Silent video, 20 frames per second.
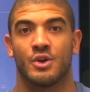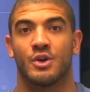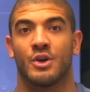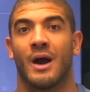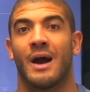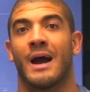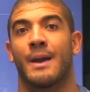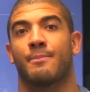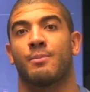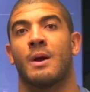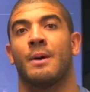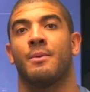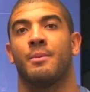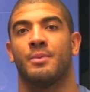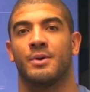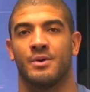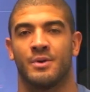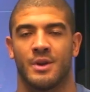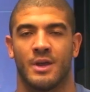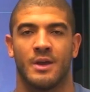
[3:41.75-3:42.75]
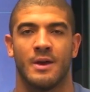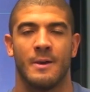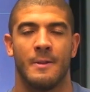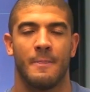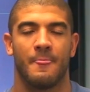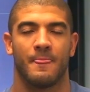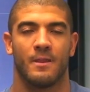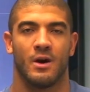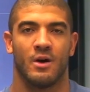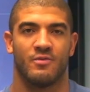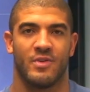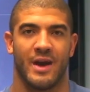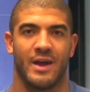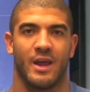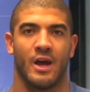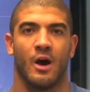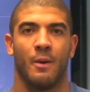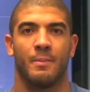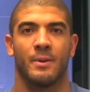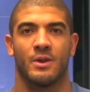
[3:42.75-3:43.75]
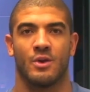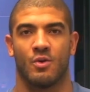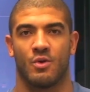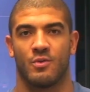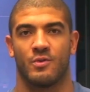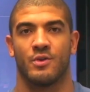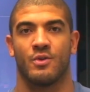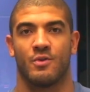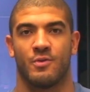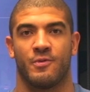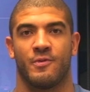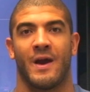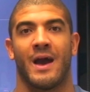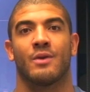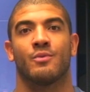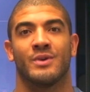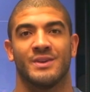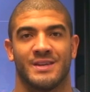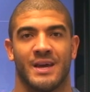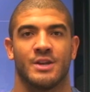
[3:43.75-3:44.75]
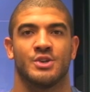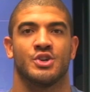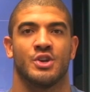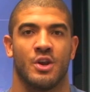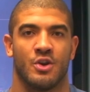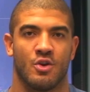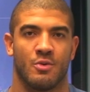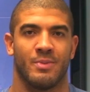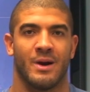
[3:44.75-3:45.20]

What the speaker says: high probability of that helping your fat retention in your